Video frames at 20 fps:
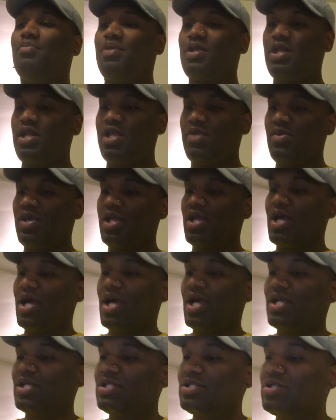But anyway,
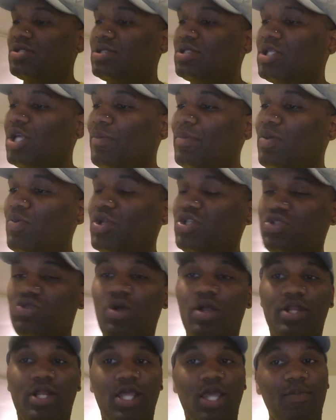guys, tell me what you
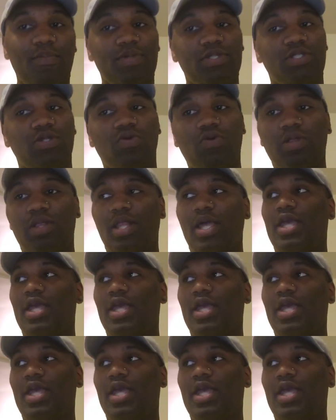thought of the episode.